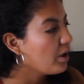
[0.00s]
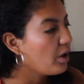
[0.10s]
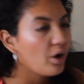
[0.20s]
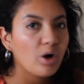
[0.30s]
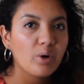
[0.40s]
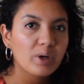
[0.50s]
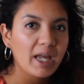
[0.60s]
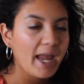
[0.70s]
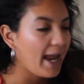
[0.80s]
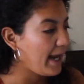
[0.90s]

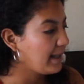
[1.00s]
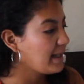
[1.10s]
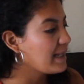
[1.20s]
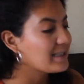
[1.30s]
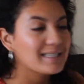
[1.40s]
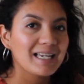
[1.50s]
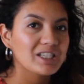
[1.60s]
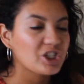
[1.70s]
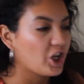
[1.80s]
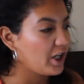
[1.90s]
Okay, let's get
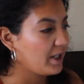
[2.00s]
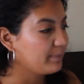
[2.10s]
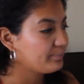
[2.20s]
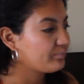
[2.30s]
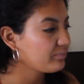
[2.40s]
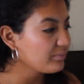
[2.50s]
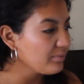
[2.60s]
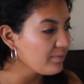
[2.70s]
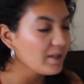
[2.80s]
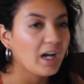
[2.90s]
started.
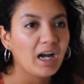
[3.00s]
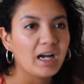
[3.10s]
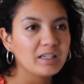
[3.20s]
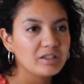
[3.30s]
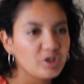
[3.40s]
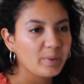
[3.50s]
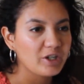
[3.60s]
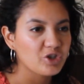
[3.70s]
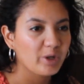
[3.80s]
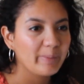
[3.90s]
Uh, you
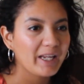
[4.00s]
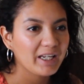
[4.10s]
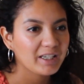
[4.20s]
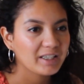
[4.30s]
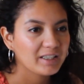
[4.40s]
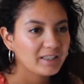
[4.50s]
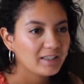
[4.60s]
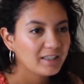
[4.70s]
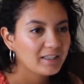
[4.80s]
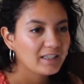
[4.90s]
want to join me? Mm.
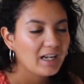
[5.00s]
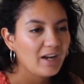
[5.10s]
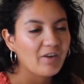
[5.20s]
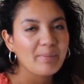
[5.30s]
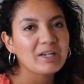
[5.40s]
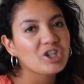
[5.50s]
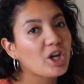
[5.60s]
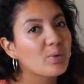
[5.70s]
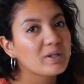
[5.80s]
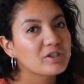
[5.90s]
Mm-hmm. All right, my
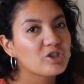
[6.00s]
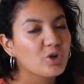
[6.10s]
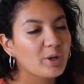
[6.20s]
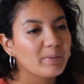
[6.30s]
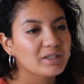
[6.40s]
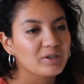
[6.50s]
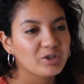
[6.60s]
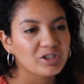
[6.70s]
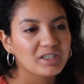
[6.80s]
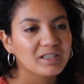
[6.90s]
daughter wants to join me, so
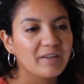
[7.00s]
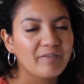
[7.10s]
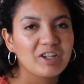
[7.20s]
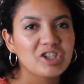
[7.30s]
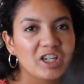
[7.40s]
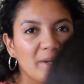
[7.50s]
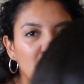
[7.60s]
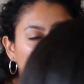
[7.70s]
she's uh, finishing up her